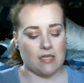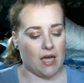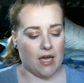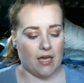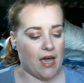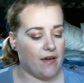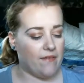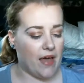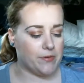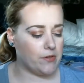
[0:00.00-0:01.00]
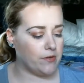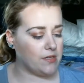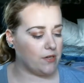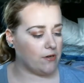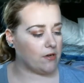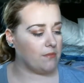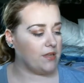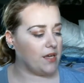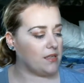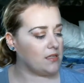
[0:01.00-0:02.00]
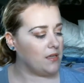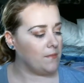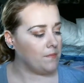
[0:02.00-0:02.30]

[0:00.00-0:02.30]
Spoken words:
I have absolutely zero complaints